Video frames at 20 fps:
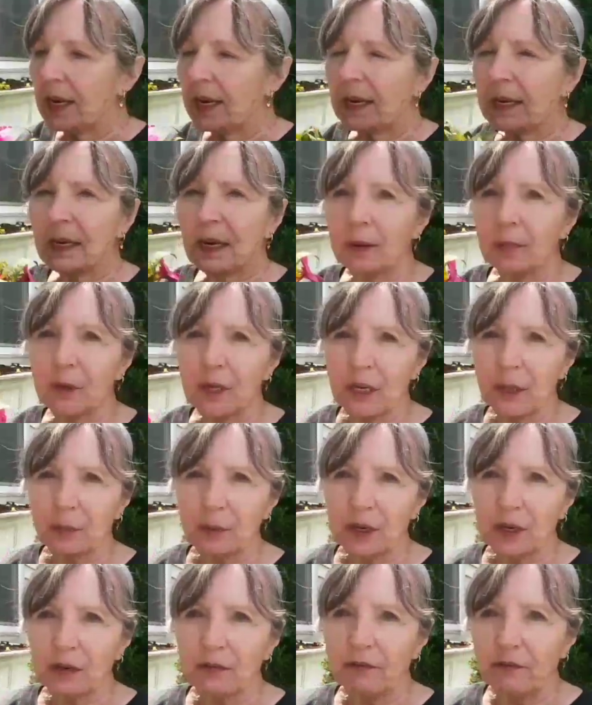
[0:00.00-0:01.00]
and I'm
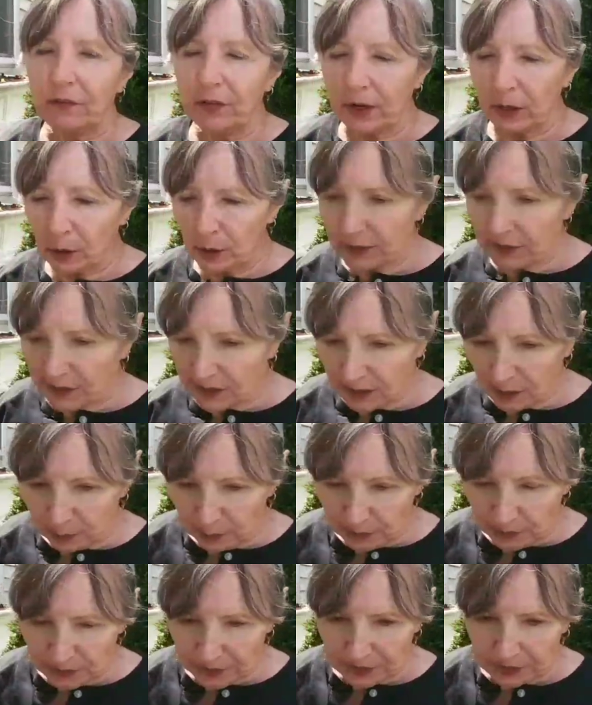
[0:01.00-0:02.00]
keeping it very
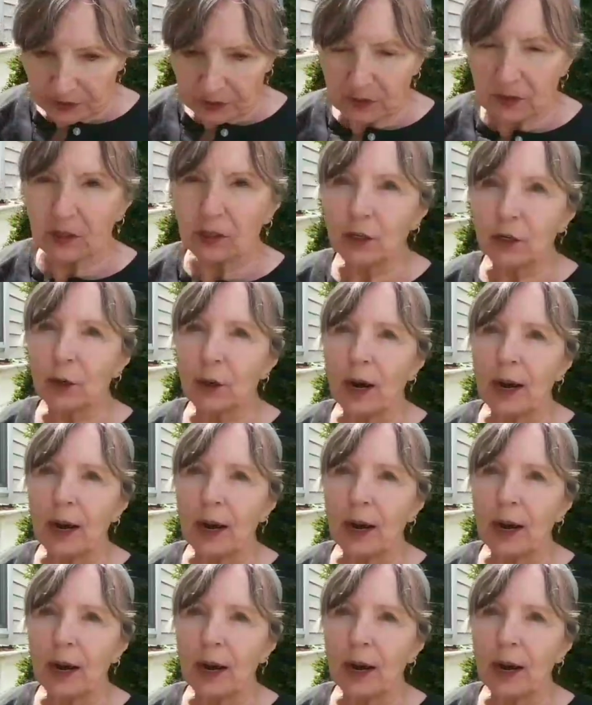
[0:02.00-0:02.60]
simple this year.